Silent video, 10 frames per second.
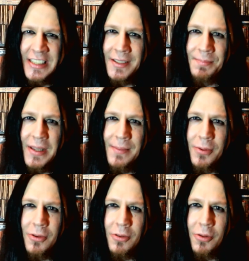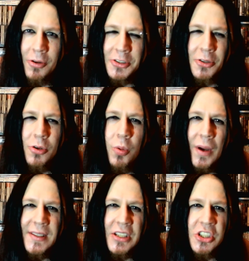Some people are so
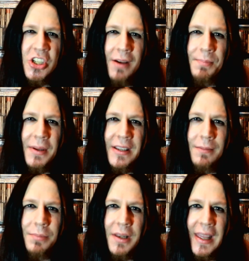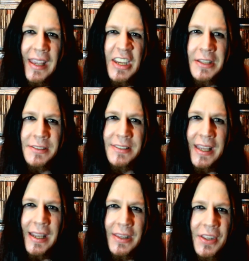quick to jump and complain and
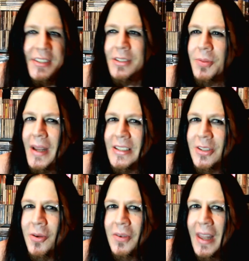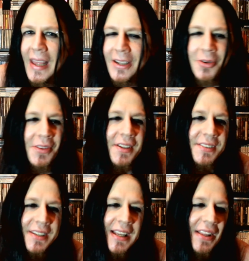say, this is what I don't like, or
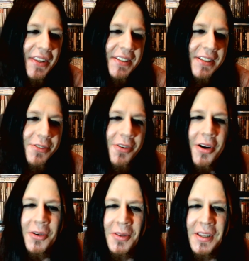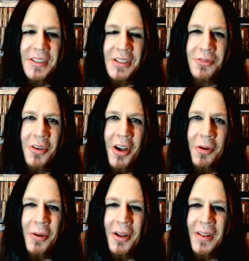this, this is wrong, or this is
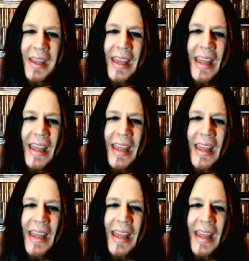wrong. Well,